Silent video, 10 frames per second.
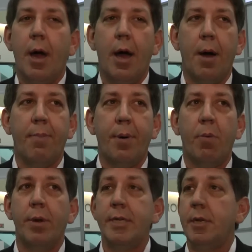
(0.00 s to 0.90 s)

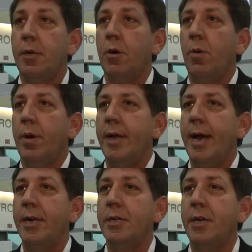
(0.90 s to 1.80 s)
But what's it do? It
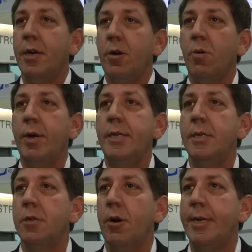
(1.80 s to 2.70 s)
actually
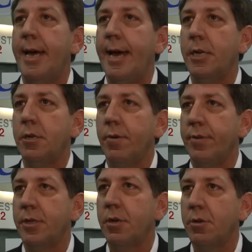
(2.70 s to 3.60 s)
increases our attack surface,